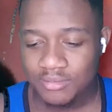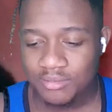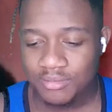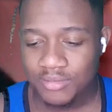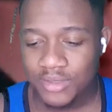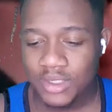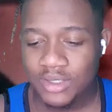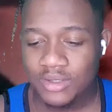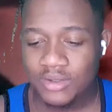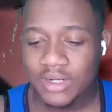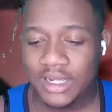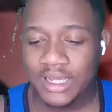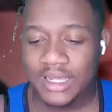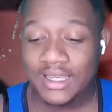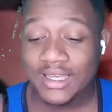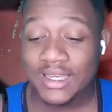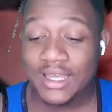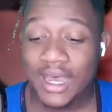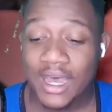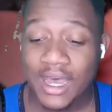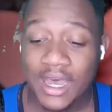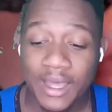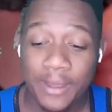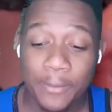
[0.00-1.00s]
Bro, they
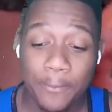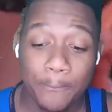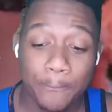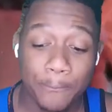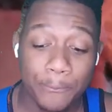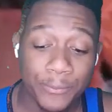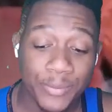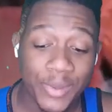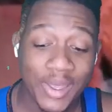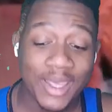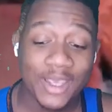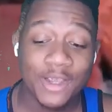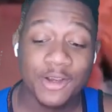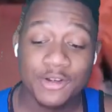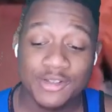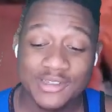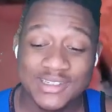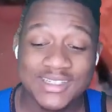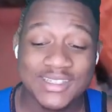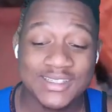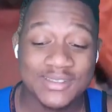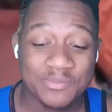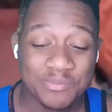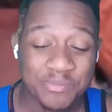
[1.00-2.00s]
got bears
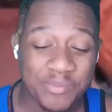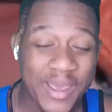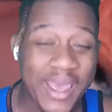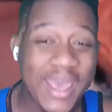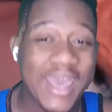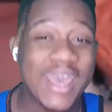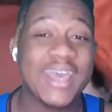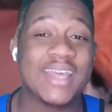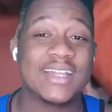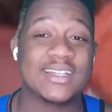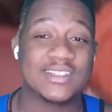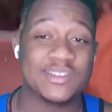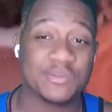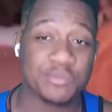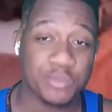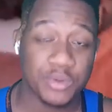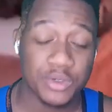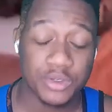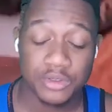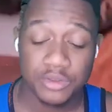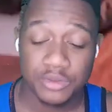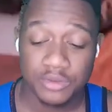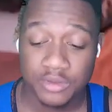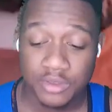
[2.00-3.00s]
as pets,
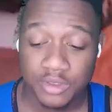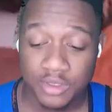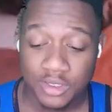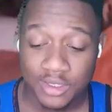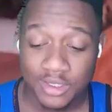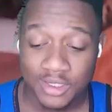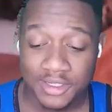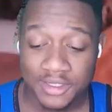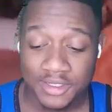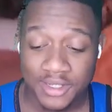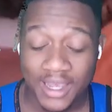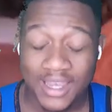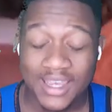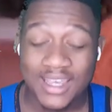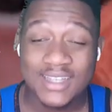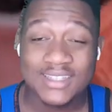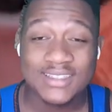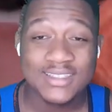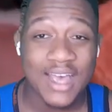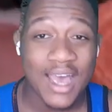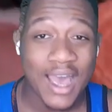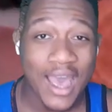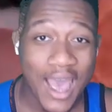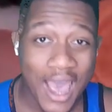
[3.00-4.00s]
bro. Like
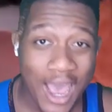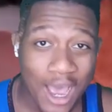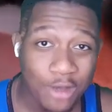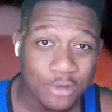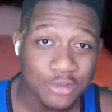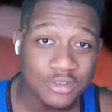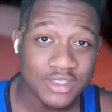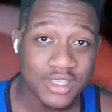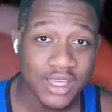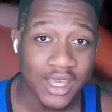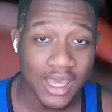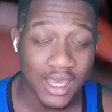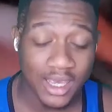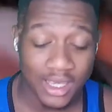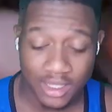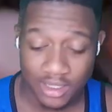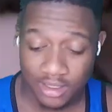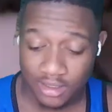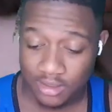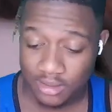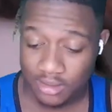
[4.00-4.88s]
it's a house cat.